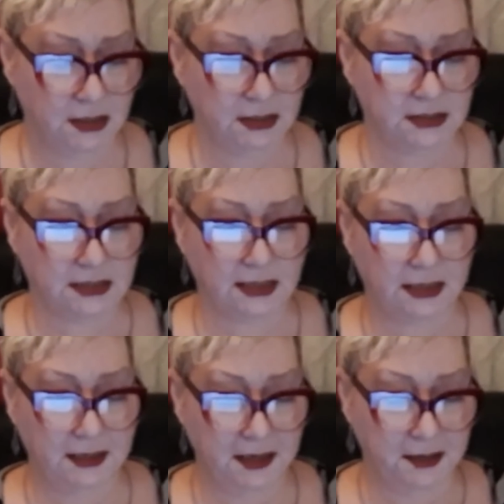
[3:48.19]

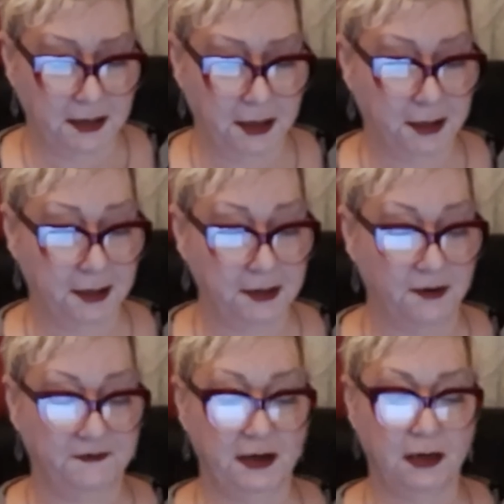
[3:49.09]
Sadly,
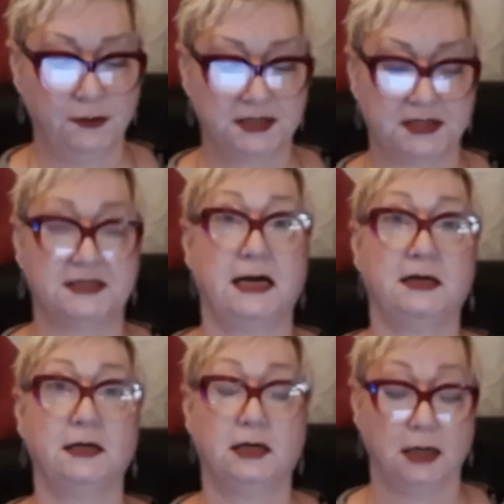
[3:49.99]
Noviello is the
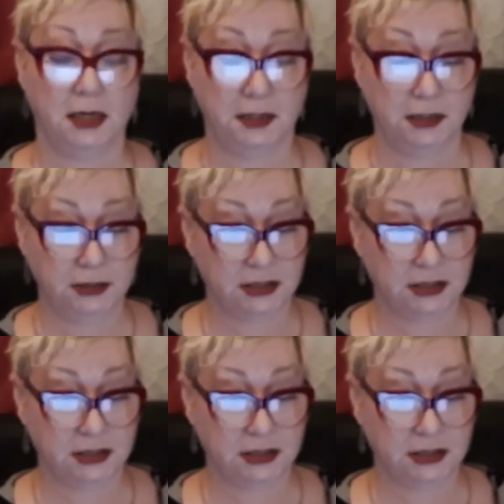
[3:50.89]
second Canadian